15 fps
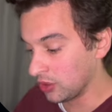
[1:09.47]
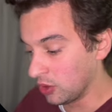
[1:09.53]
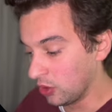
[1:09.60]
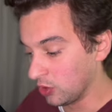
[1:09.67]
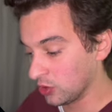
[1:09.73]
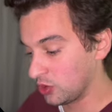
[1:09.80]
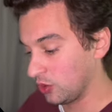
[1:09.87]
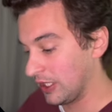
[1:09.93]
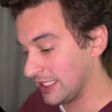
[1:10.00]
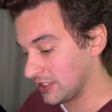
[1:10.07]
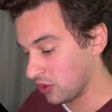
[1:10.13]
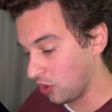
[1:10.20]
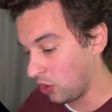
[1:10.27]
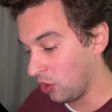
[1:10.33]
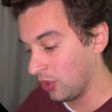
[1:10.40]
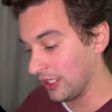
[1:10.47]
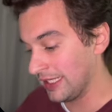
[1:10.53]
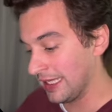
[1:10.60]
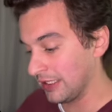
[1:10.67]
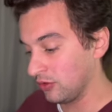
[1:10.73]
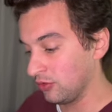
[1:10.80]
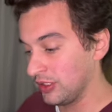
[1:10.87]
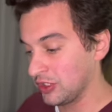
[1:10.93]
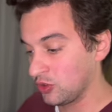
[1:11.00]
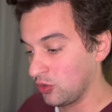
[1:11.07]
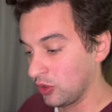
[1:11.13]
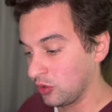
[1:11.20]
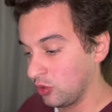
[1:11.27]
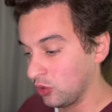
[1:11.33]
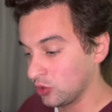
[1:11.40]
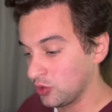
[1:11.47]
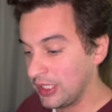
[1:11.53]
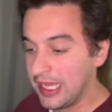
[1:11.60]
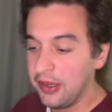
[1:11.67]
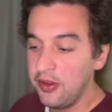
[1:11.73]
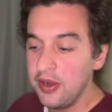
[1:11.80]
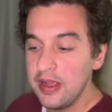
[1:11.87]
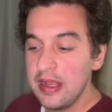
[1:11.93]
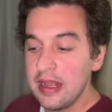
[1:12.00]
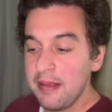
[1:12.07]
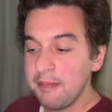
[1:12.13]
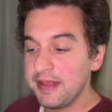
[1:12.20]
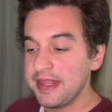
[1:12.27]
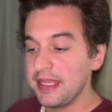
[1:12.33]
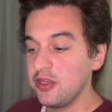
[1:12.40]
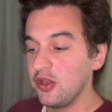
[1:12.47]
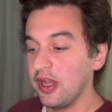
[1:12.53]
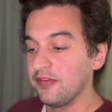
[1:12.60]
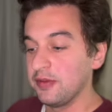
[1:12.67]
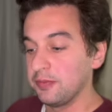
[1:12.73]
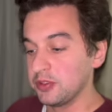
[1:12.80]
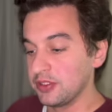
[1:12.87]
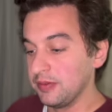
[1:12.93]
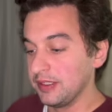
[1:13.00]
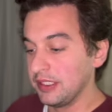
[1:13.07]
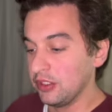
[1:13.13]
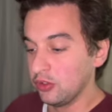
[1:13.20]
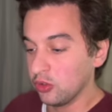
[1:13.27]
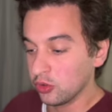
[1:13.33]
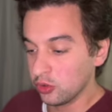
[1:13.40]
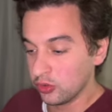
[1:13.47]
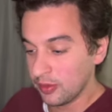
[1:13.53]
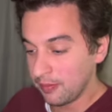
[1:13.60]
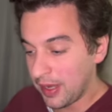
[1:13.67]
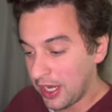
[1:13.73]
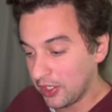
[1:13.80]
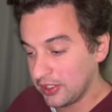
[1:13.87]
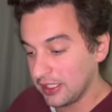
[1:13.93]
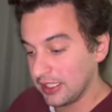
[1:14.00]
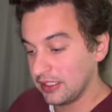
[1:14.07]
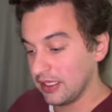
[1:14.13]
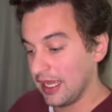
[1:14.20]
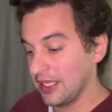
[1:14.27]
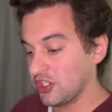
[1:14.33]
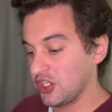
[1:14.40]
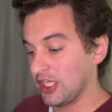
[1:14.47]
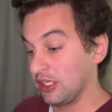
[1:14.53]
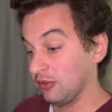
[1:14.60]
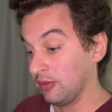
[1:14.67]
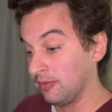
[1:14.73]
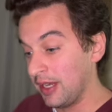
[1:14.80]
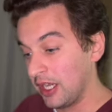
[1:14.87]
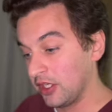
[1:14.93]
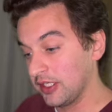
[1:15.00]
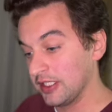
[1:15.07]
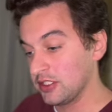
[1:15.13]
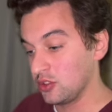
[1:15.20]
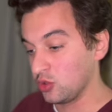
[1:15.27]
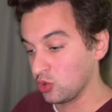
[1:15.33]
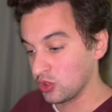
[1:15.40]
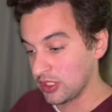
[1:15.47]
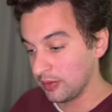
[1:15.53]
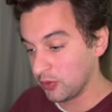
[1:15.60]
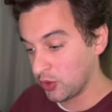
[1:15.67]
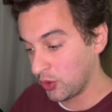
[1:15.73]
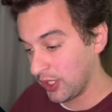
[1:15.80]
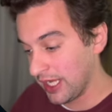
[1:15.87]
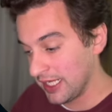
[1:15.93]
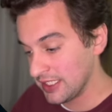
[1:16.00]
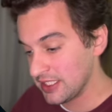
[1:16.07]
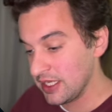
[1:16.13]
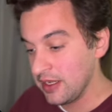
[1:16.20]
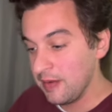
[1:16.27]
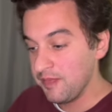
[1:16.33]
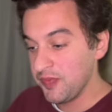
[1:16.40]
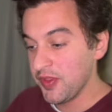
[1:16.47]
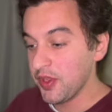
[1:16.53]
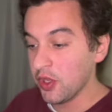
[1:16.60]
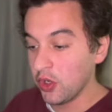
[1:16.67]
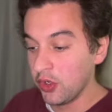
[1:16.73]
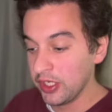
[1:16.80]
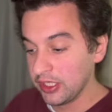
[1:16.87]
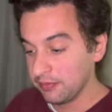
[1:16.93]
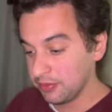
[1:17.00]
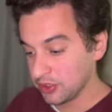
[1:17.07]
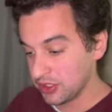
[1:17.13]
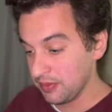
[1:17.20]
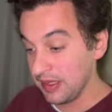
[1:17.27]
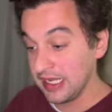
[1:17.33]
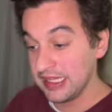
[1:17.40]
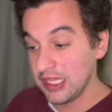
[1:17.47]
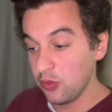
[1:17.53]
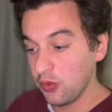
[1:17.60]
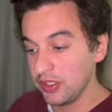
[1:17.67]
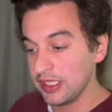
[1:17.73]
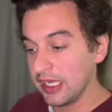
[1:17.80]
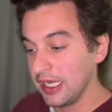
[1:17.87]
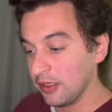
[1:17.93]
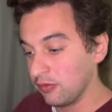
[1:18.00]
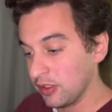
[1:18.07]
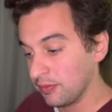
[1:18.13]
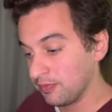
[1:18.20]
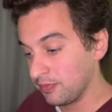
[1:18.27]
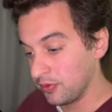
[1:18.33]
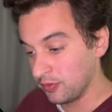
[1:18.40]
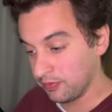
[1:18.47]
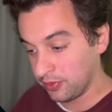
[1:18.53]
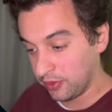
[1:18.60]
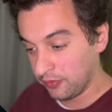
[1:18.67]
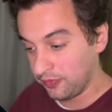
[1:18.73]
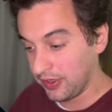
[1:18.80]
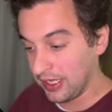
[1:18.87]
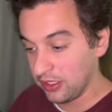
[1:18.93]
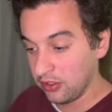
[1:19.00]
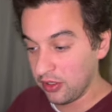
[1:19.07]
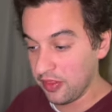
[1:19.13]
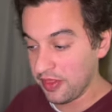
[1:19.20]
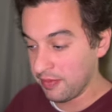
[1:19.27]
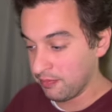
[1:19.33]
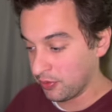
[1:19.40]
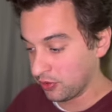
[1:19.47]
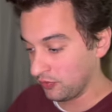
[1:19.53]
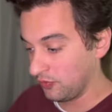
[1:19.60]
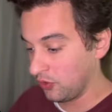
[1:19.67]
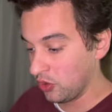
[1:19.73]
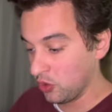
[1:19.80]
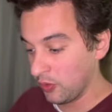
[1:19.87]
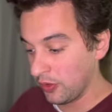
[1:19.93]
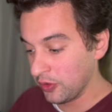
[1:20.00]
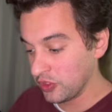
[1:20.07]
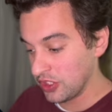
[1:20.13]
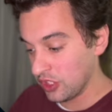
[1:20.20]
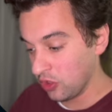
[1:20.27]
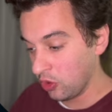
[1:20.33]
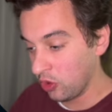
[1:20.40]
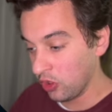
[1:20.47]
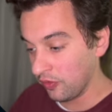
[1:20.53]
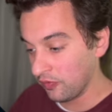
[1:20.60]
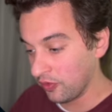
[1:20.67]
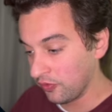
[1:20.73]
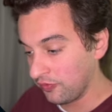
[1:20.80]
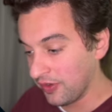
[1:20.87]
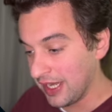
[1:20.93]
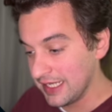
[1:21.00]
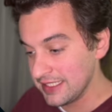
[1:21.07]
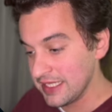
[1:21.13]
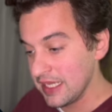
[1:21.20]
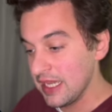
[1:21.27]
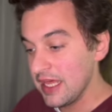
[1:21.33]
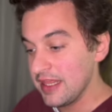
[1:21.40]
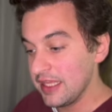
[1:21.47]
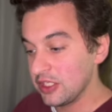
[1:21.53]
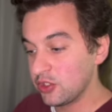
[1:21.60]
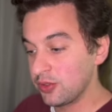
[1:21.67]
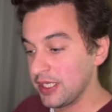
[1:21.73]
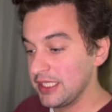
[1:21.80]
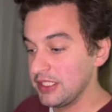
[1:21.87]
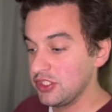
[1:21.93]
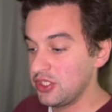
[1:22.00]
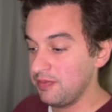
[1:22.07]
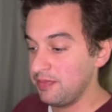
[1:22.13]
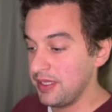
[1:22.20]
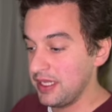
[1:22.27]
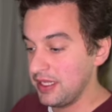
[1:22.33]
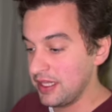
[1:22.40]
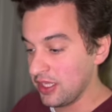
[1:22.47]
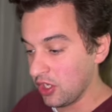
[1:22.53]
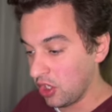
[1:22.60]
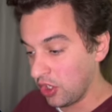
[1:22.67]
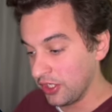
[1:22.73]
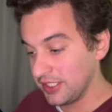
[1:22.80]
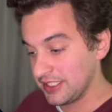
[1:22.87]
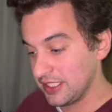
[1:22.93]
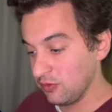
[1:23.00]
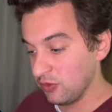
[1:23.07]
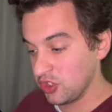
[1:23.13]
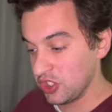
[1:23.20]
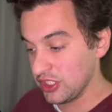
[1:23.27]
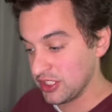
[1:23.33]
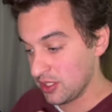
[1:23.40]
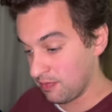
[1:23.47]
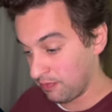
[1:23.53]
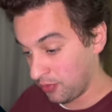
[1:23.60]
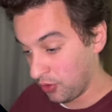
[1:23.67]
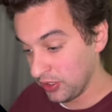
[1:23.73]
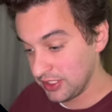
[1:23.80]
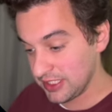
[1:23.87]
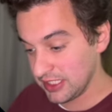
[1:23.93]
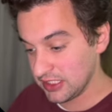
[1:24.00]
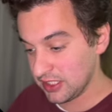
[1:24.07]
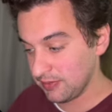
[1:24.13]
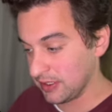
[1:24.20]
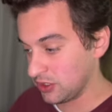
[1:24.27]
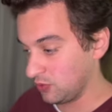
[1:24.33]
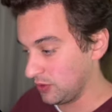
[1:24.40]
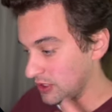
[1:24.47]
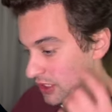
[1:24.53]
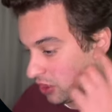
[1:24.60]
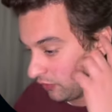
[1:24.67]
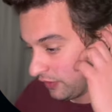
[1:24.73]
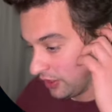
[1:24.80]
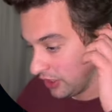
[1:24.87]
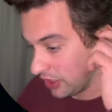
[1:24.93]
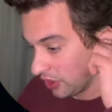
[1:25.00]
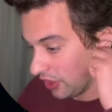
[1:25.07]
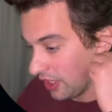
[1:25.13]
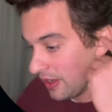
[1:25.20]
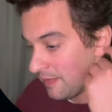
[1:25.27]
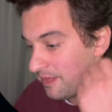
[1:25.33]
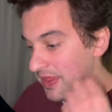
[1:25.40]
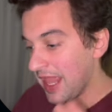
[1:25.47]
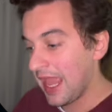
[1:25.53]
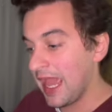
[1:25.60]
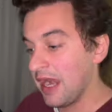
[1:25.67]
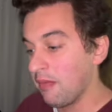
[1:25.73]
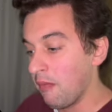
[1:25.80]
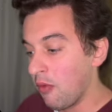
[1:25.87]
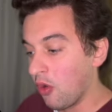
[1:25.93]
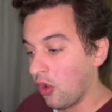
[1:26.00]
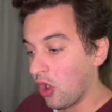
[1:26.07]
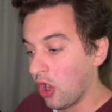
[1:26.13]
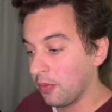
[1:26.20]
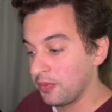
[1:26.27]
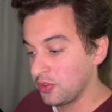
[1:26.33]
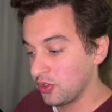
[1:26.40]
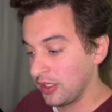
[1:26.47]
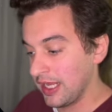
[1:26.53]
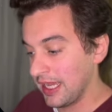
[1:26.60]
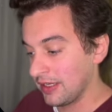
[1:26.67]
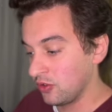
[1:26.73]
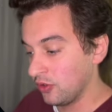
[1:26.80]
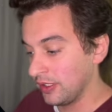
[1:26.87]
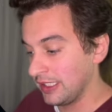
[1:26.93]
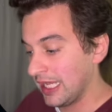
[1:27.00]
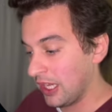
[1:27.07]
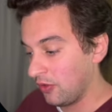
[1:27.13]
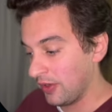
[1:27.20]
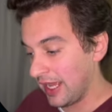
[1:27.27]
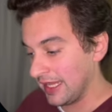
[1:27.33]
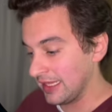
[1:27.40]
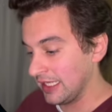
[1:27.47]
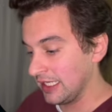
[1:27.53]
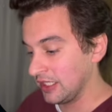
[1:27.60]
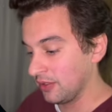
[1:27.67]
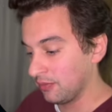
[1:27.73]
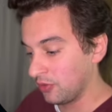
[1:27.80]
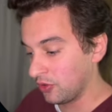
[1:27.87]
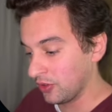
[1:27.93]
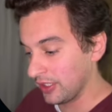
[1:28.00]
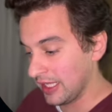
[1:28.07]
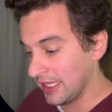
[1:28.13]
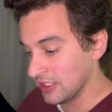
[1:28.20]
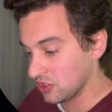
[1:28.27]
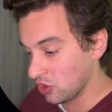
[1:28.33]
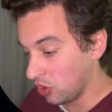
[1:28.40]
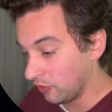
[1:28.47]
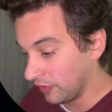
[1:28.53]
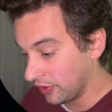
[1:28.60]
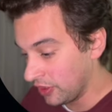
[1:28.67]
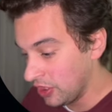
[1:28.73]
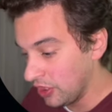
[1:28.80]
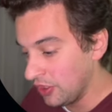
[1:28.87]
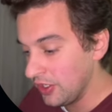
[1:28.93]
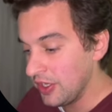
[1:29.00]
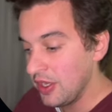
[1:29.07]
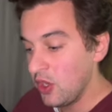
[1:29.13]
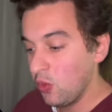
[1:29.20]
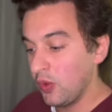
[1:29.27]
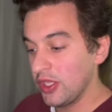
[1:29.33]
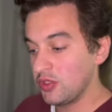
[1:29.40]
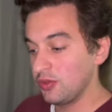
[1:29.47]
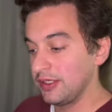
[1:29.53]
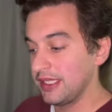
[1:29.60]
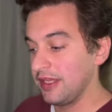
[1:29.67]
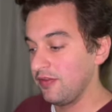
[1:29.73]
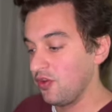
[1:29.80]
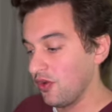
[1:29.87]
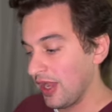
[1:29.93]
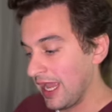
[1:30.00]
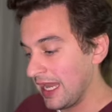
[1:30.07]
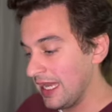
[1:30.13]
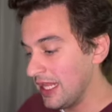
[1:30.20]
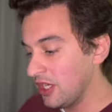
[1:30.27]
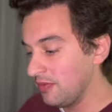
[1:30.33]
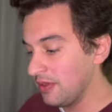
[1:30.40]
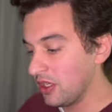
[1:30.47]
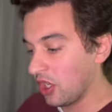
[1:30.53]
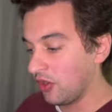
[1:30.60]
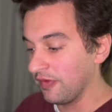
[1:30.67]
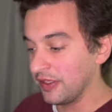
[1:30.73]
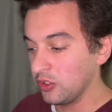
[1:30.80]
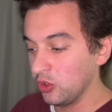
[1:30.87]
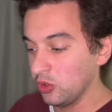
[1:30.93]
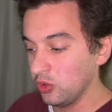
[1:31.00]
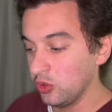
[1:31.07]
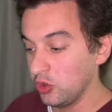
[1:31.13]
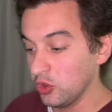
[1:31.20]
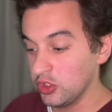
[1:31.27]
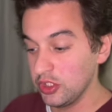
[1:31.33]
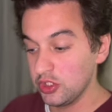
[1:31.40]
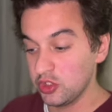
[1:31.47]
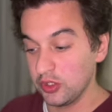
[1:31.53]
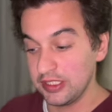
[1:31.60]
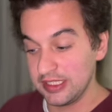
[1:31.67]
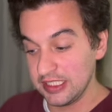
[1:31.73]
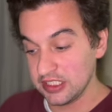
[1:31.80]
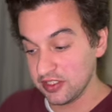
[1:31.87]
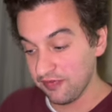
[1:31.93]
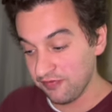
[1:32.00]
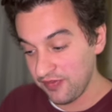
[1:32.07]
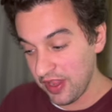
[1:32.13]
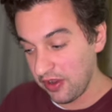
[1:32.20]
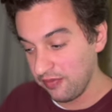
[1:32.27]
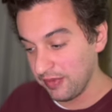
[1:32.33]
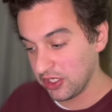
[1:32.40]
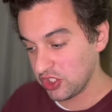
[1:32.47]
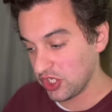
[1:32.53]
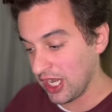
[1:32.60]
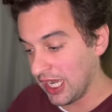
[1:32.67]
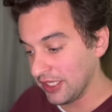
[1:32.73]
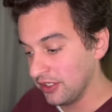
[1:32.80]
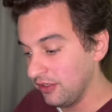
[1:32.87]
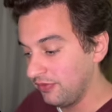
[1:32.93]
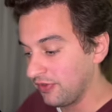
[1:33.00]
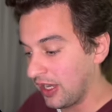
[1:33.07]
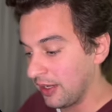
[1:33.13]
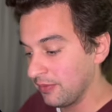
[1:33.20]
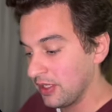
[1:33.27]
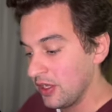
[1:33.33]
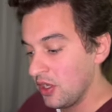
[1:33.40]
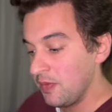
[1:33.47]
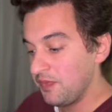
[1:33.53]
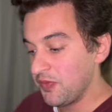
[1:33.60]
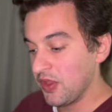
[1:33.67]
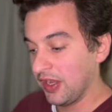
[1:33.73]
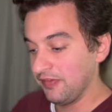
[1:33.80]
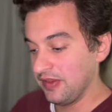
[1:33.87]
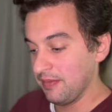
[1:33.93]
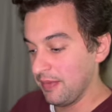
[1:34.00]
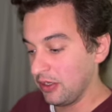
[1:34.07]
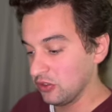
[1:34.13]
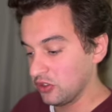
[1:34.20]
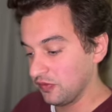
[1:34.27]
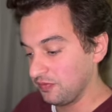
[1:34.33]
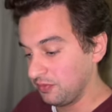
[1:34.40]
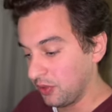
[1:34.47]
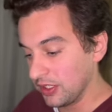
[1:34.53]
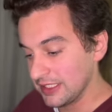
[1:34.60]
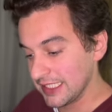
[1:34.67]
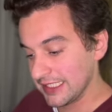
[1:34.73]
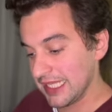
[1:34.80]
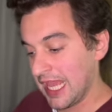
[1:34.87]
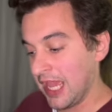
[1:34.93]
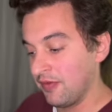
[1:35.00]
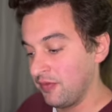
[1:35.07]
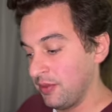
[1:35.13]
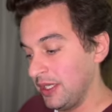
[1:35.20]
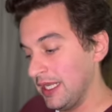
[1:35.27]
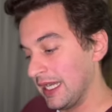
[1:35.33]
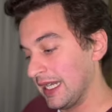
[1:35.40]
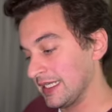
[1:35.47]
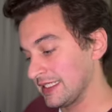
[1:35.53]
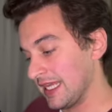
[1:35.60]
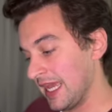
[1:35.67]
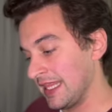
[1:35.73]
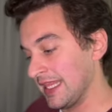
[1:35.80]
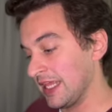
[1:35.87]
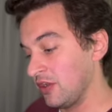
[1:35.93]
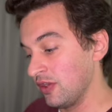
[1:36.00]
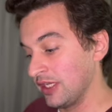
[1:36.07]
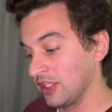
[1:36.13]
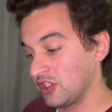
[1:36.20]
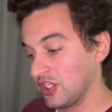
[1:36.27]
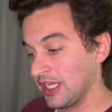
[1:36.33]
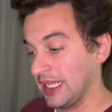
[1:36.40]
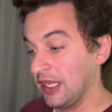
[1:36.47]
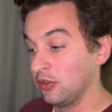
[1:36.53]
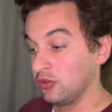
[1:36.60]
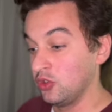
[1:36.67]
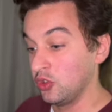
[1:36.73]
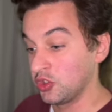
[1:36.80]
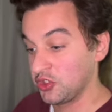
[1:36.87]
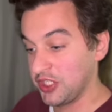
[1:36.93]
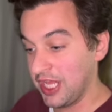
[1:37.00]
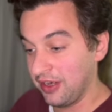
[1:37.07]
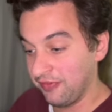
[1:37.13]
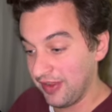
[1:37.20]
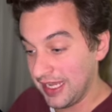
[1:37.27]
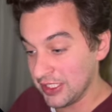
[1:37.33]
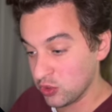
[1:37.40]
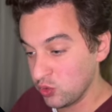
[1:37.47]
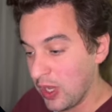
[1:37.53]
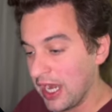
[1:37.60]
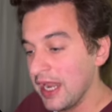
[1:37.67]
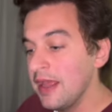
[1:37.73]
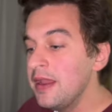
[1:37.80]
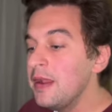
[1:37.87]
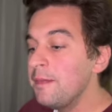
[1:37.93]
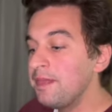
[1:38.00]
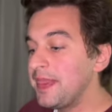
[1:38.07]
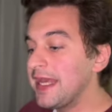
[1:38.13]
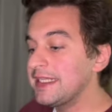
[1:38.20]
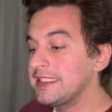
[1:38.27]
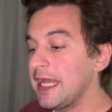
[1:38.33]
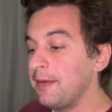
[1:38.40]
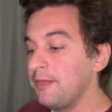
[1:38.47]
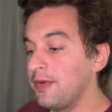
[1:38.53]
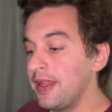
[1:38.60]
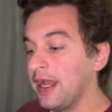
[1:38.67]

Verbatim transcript: goal. So let's all get to these squad goals together. But then you have the possibility to go to the market and check out the markets, do some trades, the earning possibility with the liquid profile, the portfolio where you see all of your funds, the trading GP, the Odyssey, which is the point system as we see over here, and more option going down and the leaderboard is over here which will give you a little bit of a total user so it is very much underfarmed you have the amount of points that everybody has and then you can check out yourself as well next up we